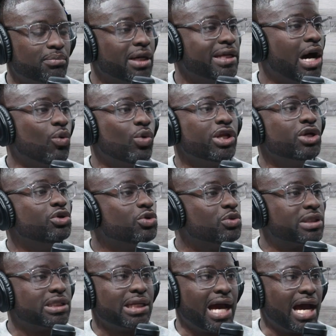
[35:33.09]
But now what do you do
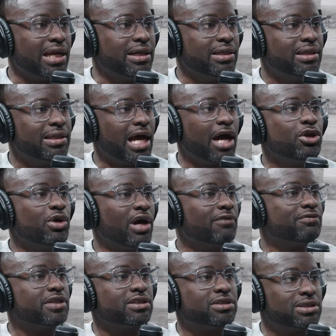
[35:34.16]
with the land? Now you
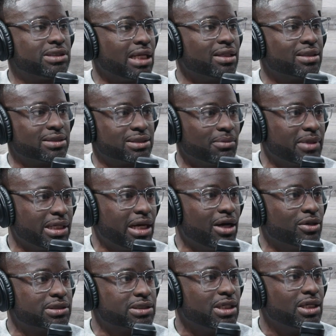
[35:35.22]
have to sell it to somebody
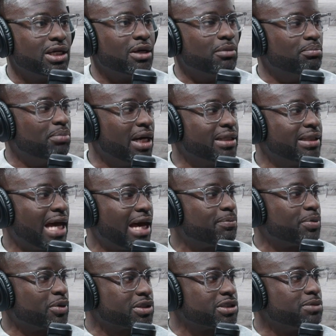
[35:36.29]
else, but that
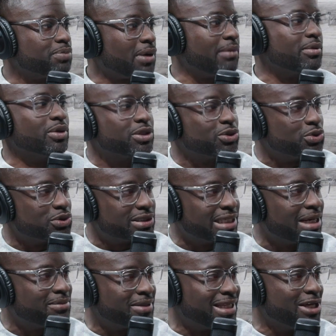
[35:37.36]
person probably wanted to do the
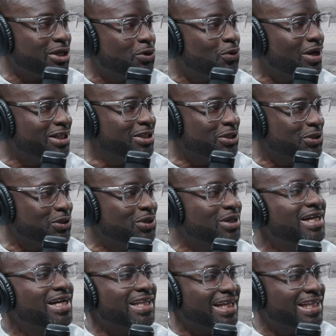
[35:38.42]
same thing that you wanted to
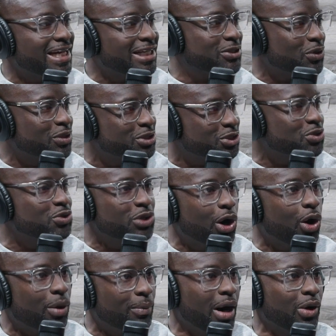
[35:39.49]
do that they told you
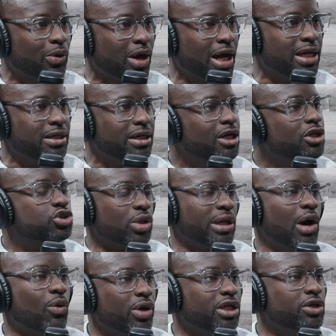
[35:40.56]
no about, right? Yeah. So
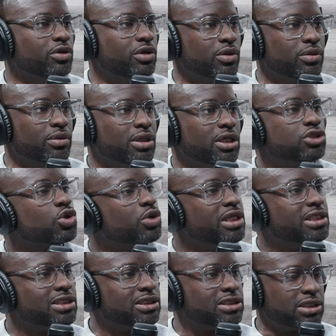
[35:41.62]
now what do you do? So
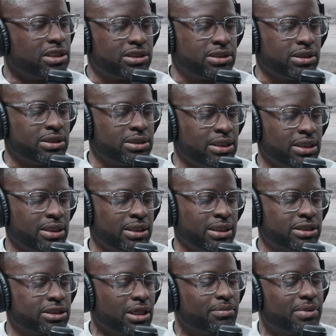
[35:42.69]

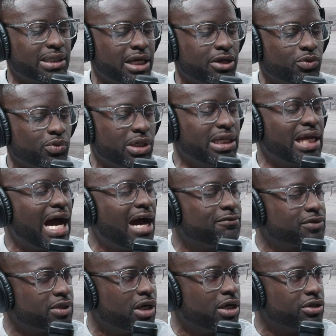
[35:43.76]
it's something that you really
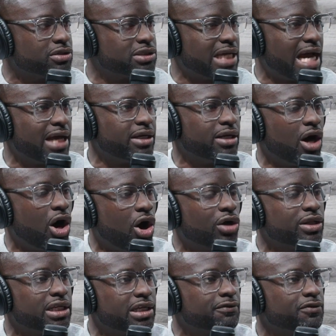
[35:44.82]
have to understand
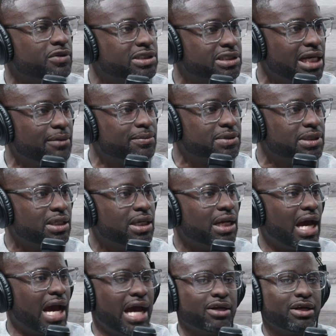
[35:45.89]
all the different steps,
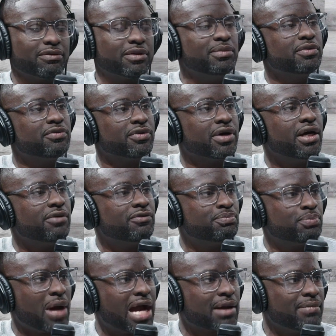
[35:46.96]
and you have to be very
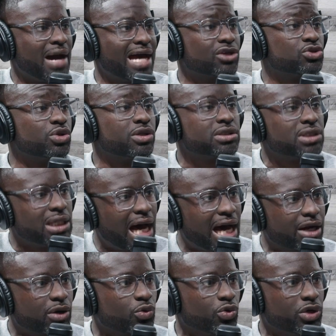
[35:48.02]
pragmatic. So there's a
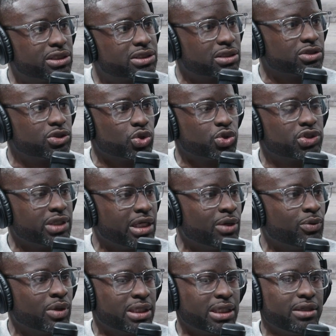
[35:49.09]
lot of risk
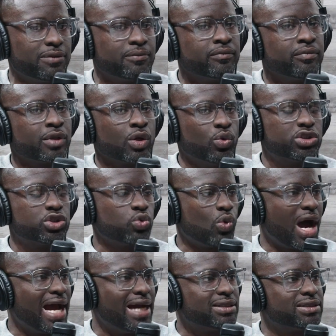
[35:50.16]
associated with it, which is
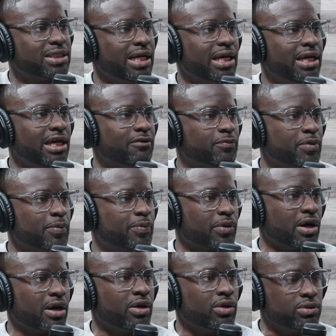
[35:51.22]
why I say if people
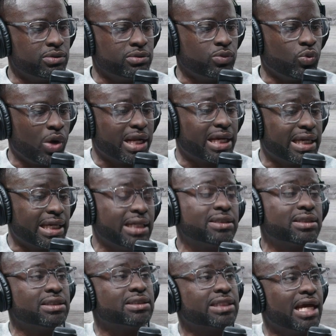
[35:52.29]
want to get
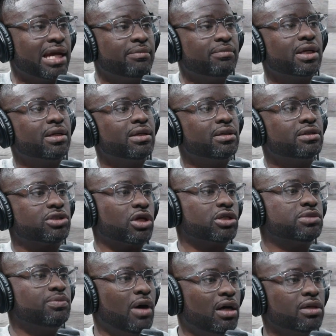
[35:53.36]
into this game,
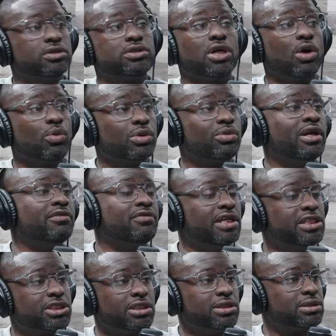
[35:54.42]
start small. Start with
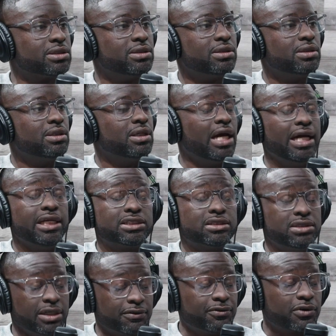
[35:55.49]
renovations. It's
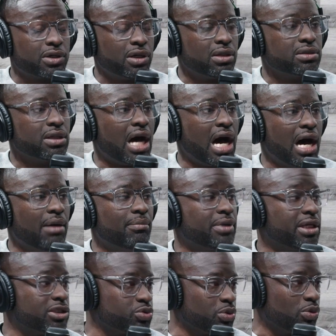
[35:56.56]
difficult,
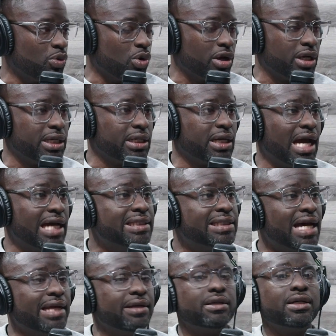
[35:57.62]
but it's rewarding. And
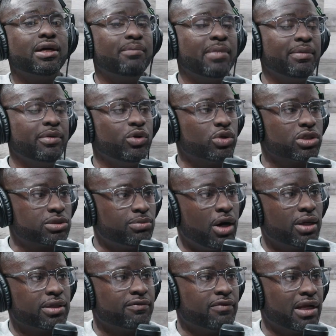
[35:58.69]
then maybe do a
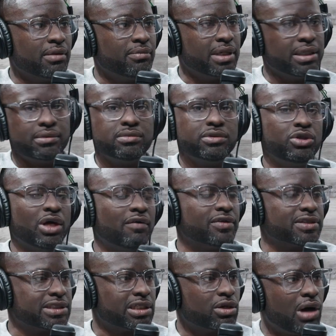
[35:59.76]
small development. You have
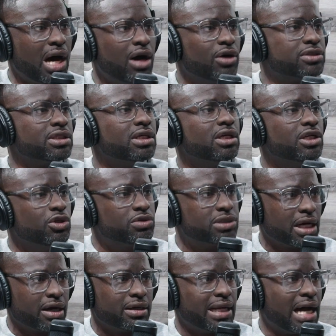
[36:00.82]
a single house, you
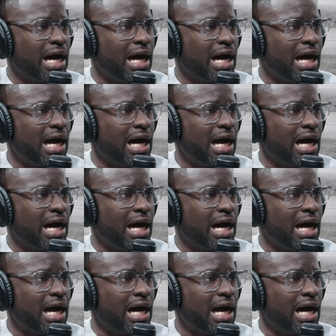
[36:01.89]
tear it